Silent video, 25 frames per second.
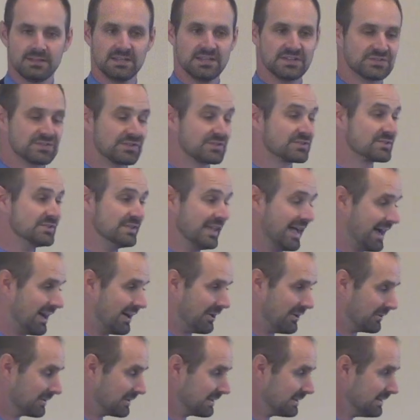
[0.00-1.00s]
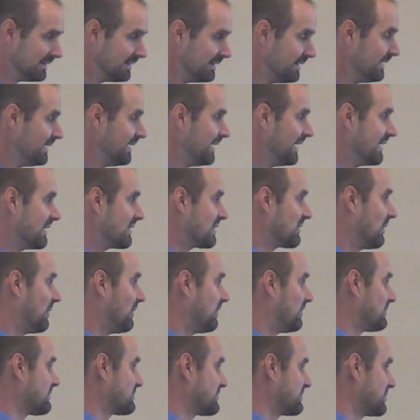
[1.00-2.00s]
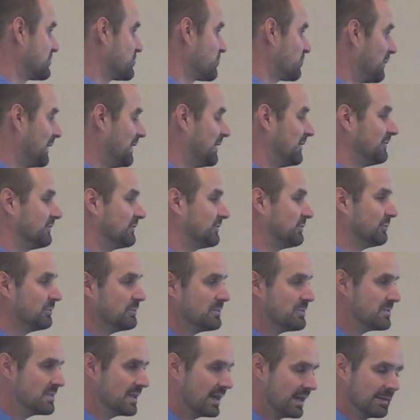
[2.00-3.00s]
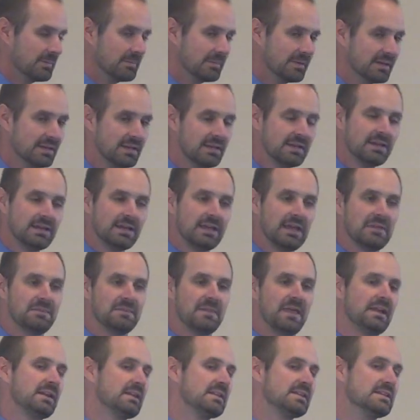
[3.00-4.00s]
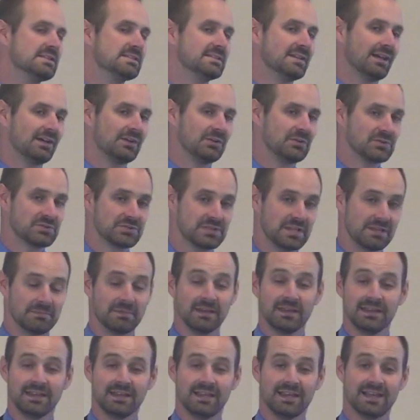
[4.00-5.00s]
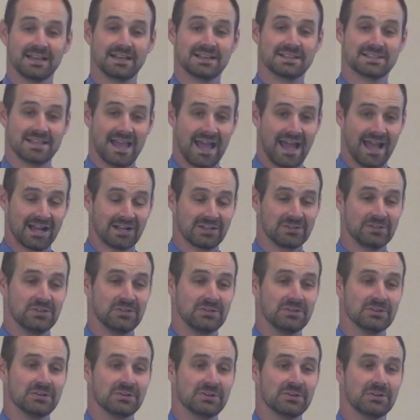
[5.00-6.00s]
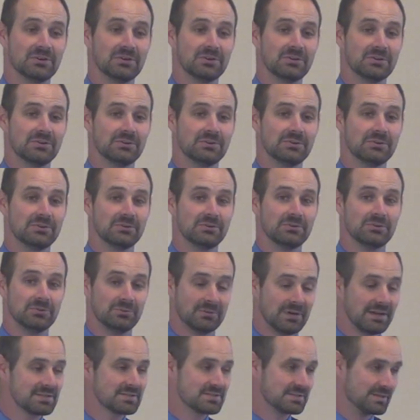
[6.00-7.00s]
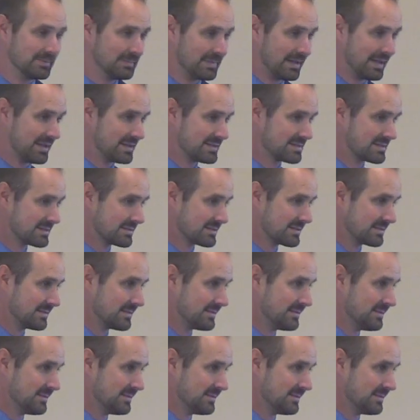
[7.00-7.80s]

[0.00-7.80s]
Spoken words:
He sits down and he calls the 12 to them, and then he tells them exactly who was the best.